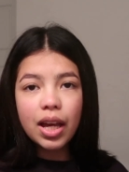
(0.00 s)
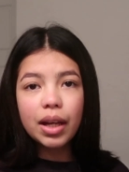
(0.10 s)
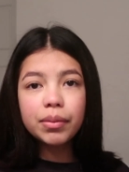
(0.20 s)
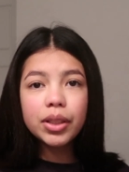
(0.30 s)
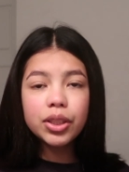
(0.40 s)

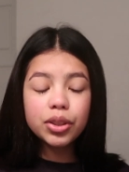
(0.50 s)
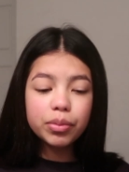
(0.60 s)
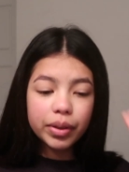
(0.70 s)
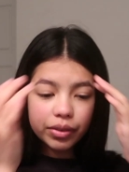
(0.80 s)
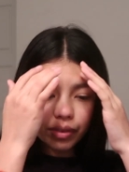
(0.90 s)
I'm gonna do
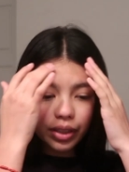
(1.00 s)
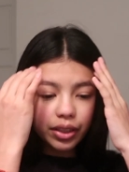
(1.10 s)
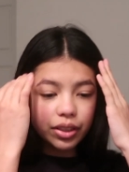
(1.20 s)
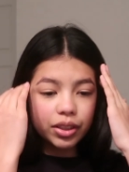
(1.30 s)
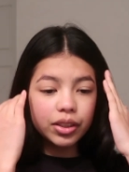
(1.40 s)
my
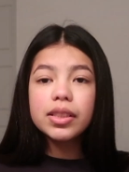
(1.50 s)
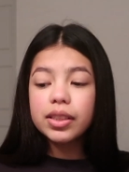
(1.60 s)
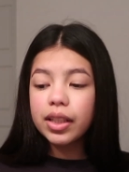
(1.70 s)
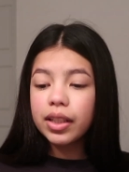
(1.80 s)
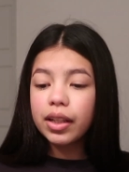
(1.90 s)
regular
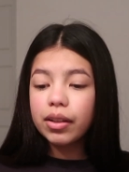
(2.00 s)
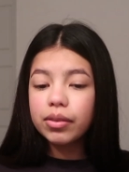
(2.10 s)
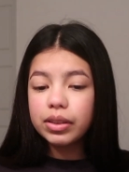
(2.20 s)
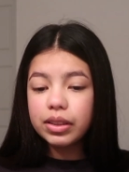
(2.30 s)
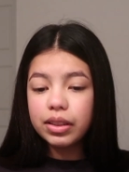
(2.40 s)
skincare
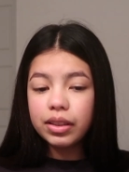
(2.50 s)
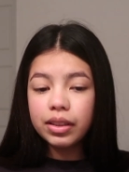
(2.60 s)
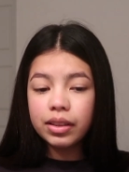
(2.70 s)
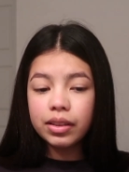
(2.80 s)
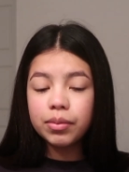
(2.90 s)

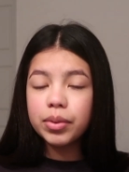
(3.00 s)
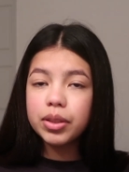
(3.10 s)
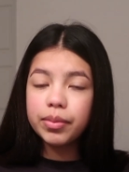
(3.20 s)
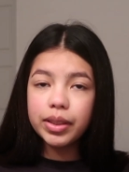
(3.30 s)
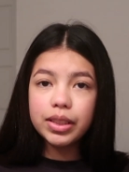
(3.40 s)
routine and
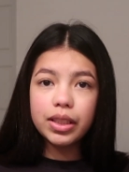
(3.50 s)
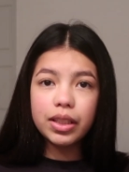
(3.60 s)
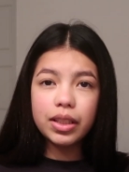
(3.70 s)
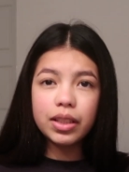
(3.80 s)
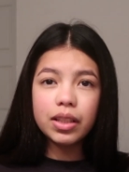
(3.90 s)
brush my
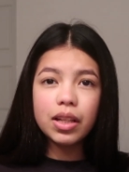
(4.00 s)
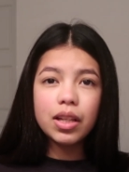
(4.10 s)
teeth.